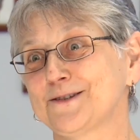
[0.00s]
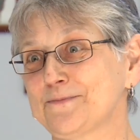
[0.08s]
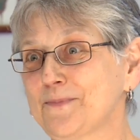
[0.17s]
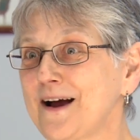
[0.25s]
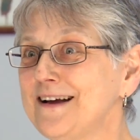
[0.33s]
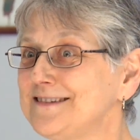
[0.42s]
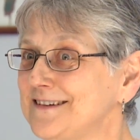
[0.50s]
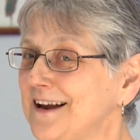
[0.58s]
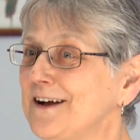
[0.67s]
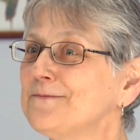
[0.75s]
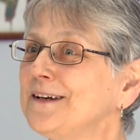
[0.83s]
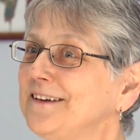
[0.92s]
surprised at
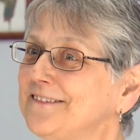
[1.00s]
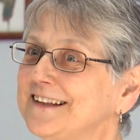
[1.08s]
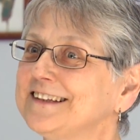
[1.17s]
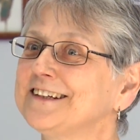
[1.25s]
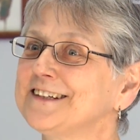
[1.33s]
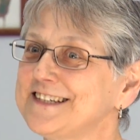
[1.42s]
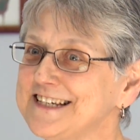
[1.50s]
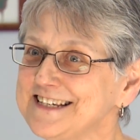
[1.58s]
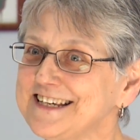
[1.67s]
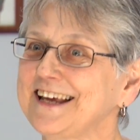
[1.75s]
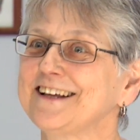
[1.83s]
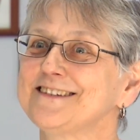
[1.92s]
how many of the little
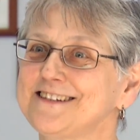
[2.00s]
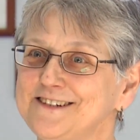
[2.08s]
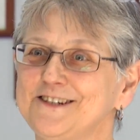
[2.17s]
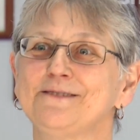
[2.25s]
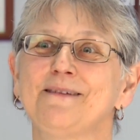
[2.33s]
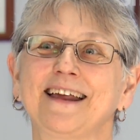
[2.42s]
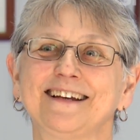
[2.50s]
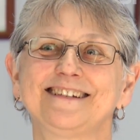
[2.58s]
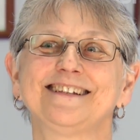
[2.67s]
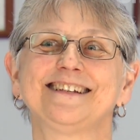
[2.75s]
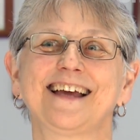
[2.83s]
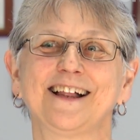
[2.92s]
details that she
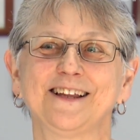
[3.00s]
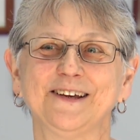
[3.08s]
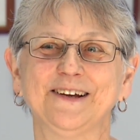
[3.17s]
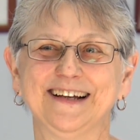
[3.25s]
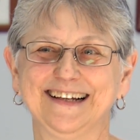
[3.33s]
managed to tell you.